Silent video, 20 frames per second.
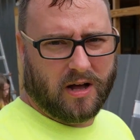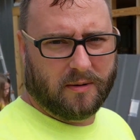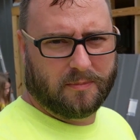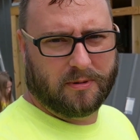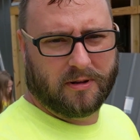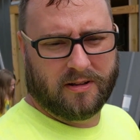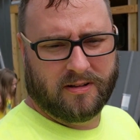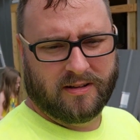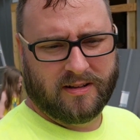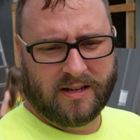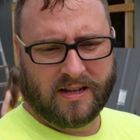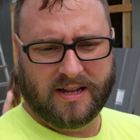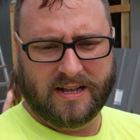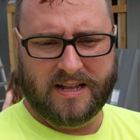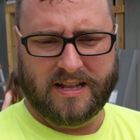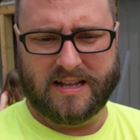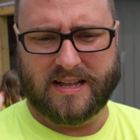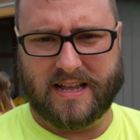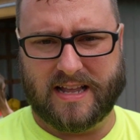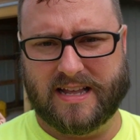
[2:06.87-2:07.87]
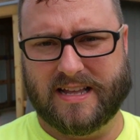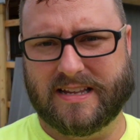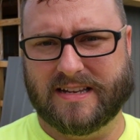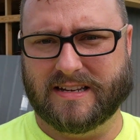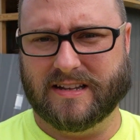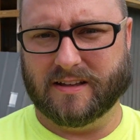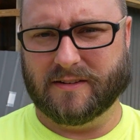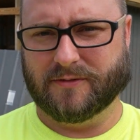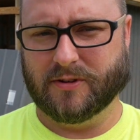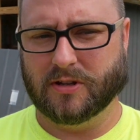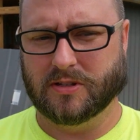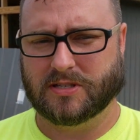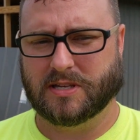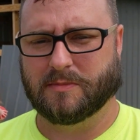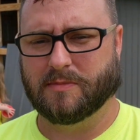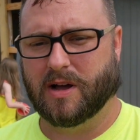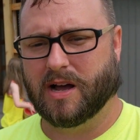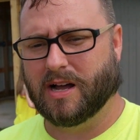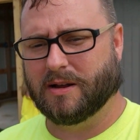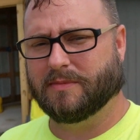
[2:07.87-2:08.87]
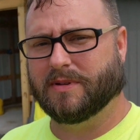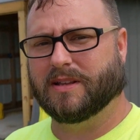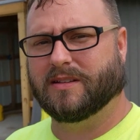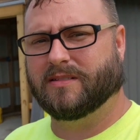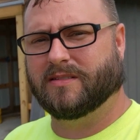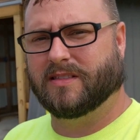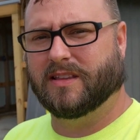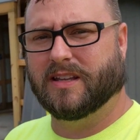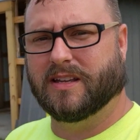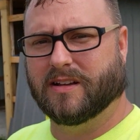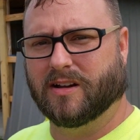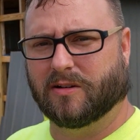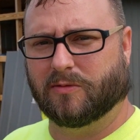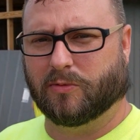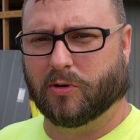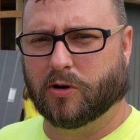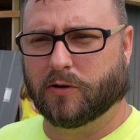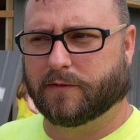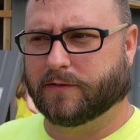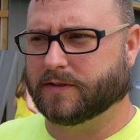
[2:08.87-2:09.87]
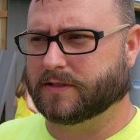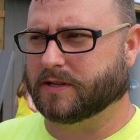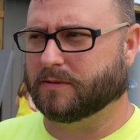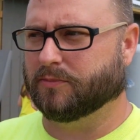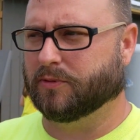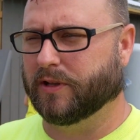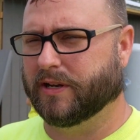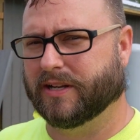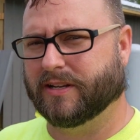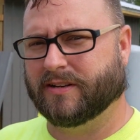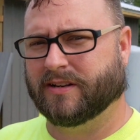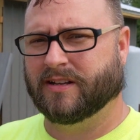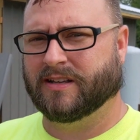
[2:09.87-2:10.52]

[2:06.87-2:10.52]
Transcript: up, and if you can see behind me, the roof is completed.